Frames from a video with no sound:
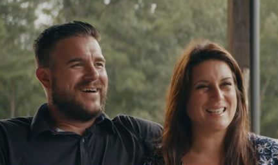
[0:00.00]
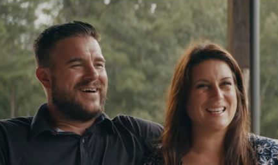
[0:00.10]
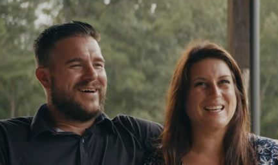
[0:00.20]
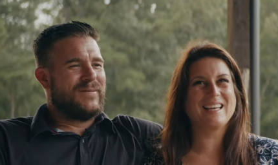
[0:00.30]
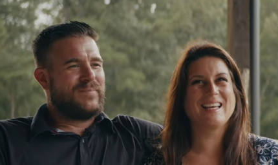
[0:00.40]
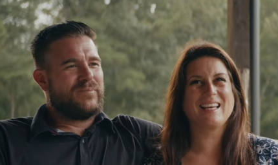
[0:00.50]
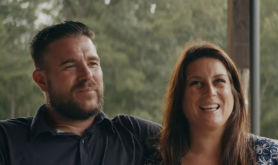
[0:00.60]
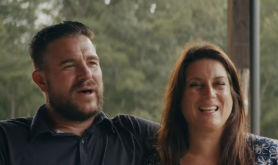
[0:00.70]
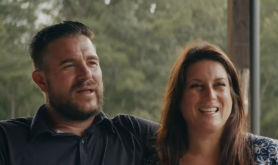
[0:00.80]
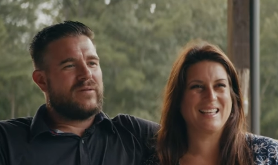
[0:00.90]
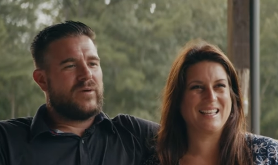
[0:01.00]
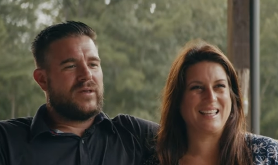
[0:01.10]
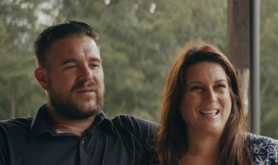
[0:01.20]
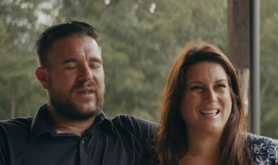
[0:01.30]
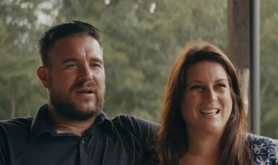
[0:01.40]
Speaker 1: um, but we
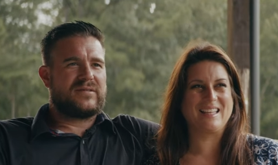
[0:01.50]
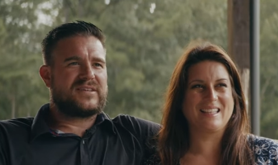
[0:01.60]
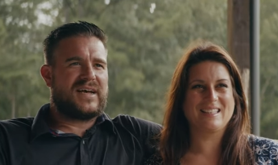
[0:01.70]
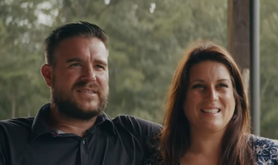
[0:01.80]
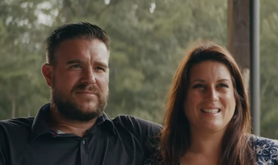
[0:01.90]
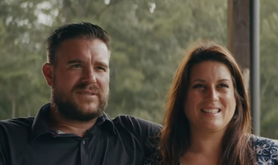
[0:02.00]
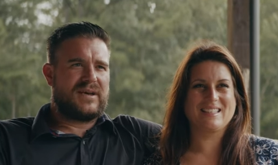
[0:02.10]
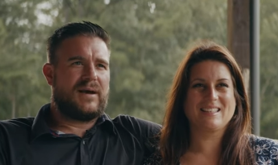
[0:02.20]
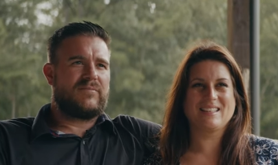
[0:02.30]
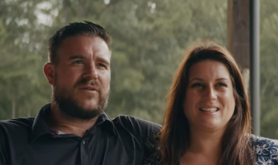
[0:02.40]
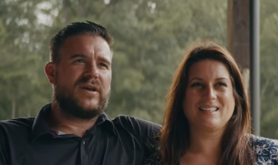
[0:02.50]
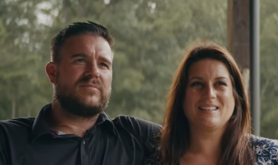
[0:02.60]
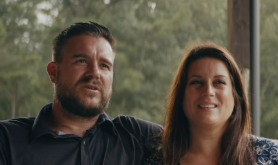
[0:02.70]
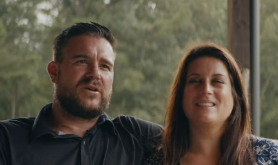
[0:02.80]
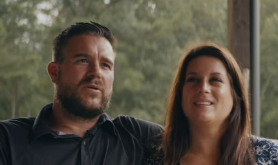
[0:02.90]
set aside some time for
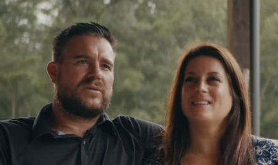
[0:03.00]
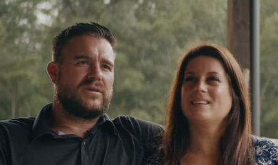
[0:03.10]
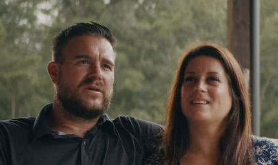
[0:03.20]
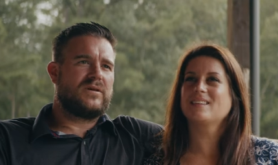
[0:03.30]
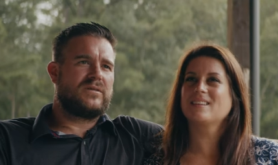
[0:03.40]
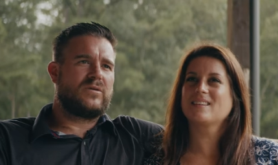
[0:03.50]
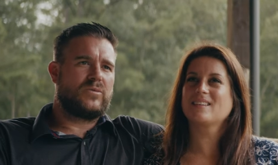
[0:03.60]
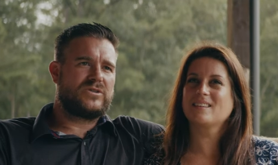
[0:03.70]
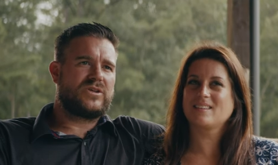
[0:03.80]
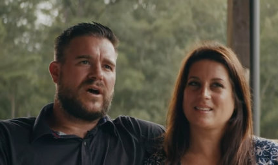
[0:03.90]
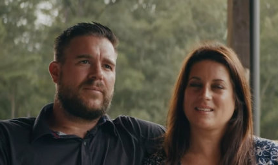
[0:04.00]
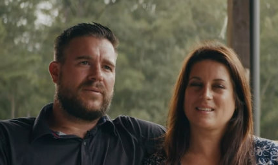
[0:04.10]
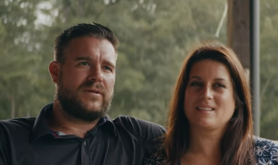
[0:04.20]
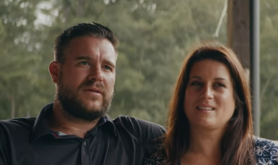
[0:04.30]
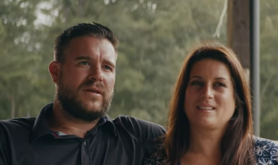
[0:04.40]
him to go into the the wood shop
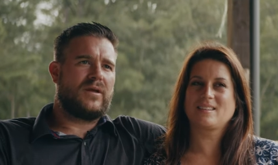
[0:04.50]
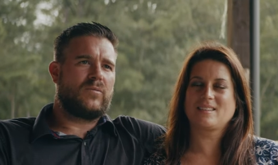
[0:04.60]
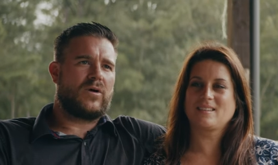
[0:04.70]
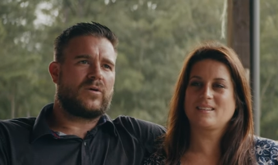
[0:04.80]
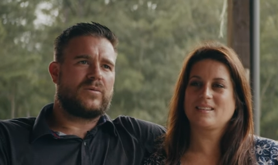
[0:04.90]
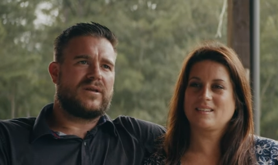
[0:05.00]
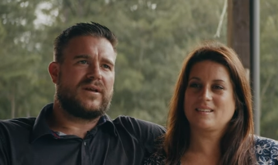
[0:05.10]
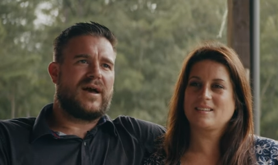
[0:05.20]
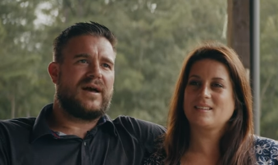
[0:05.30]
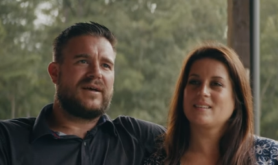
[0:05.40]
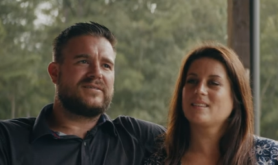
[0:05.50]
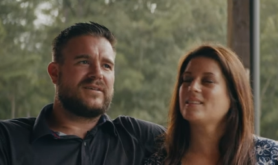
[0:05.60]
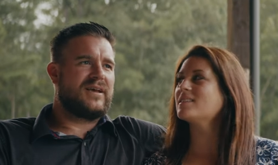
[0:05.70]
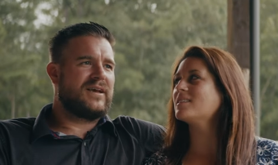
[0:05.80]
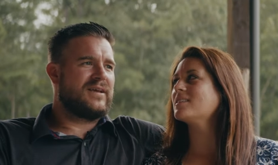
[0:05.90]
and, and work with the guys,
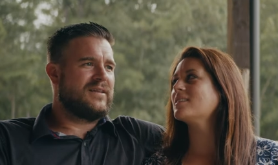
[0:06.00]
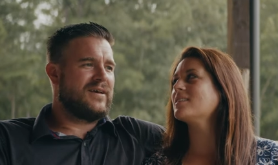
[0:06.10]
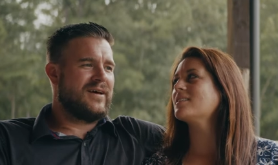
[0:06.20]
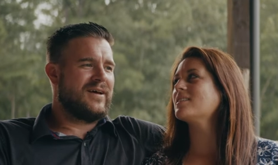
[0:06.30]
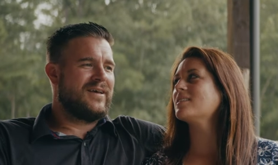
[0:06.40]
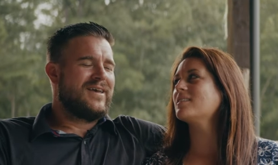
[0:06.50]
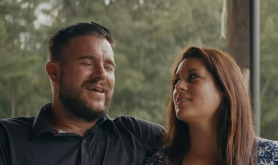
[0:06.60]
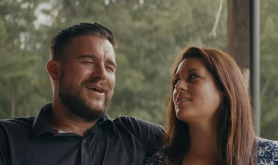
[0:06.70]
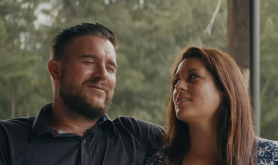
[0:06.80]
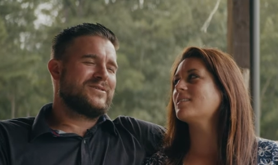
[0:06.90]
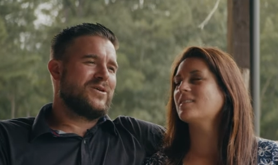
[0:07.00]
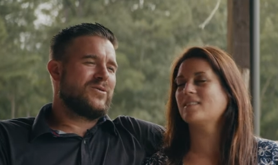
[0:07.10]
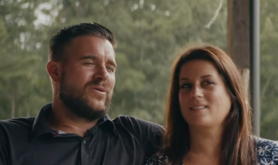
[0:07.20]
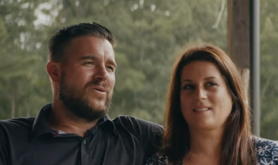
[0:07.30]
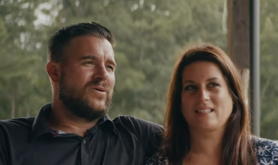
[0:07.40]
and uh, it was so
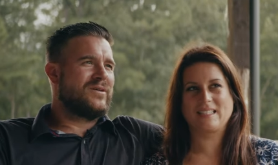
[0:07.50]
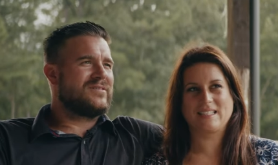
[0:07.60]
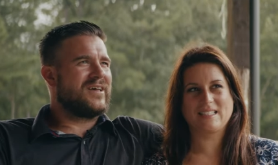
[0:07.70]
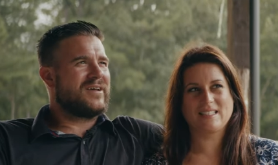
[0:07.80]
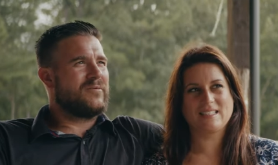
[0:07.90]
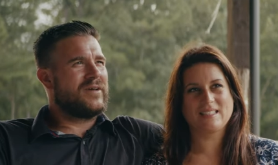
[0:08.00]
cool. It's like